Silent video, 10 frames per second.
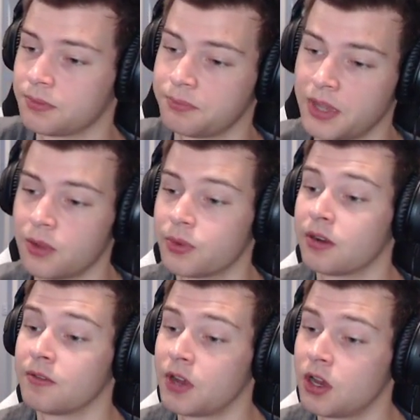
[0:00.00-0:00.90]
But when
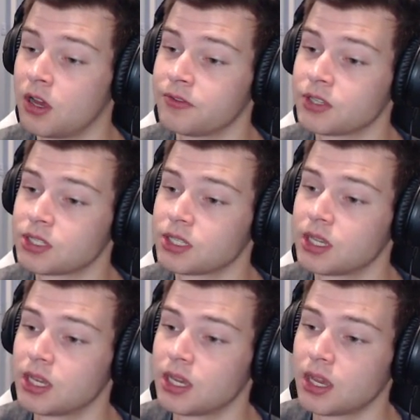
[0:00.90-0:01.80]
it evolves,
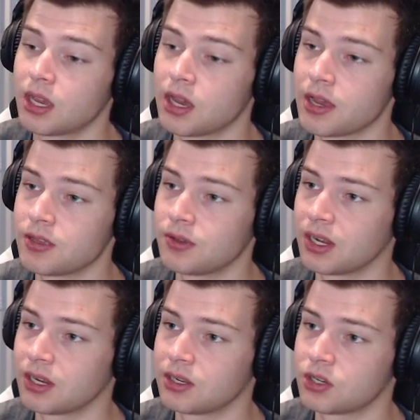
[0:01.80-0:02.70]
you
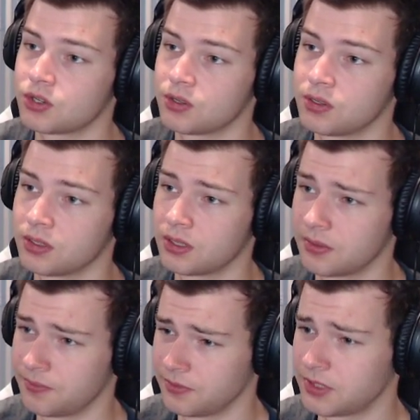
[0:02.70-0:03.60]
get an additional
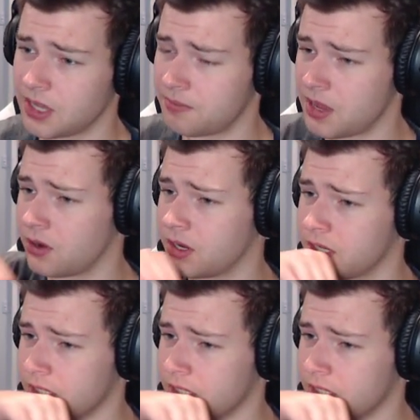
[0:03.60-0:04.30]
10 power.